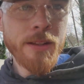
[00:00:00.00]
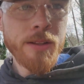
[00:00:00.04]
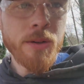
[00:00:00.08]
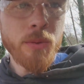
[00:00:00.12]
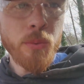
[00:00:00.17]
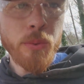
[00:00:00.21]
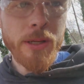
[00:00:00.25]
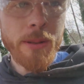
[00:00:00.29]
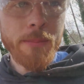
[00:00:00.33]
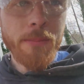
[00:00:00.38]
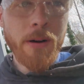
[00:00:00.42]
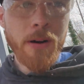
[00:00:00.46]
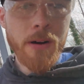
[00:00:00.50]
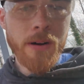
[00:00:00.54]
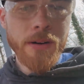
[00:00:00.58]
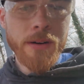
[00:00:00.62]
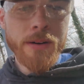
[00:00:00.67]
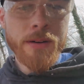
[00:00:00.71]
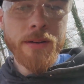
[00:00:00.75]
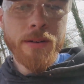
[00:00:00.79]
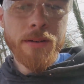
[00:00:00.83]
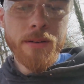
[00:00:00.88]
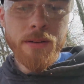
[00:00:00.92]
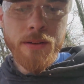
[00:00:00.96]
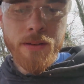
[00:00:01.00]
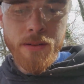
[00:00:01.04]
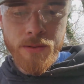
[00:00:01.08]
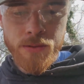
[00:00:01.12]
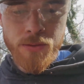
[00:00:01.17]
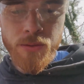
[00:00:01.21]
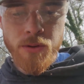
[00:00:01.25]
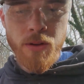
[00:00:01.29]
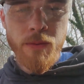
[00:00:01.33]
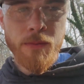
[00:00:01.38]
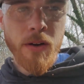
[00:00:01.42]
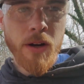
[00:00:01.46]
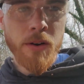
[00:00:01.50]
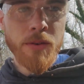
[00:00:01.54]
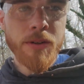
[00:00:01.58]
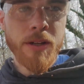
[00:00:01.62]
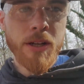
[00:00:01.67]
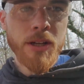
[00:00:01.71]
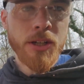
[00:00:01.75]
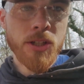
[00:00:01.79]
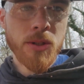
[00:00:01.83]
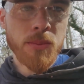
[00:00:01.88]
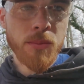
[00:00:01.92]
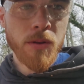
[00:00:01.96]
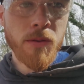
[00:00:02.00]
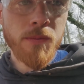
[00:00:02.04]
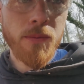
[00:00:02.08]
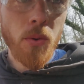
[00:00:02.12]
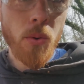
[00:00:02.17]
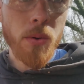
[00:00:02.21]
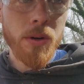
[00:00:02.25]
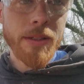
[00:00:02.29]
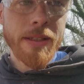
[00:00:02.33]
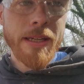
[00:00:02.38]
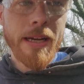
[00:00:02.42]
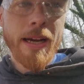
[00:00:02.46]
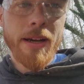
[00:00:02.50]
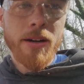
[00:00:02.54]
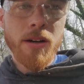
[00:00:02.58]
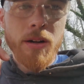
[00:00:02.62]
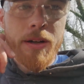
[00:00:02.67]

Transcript: rebar through the foundation was for, to tie it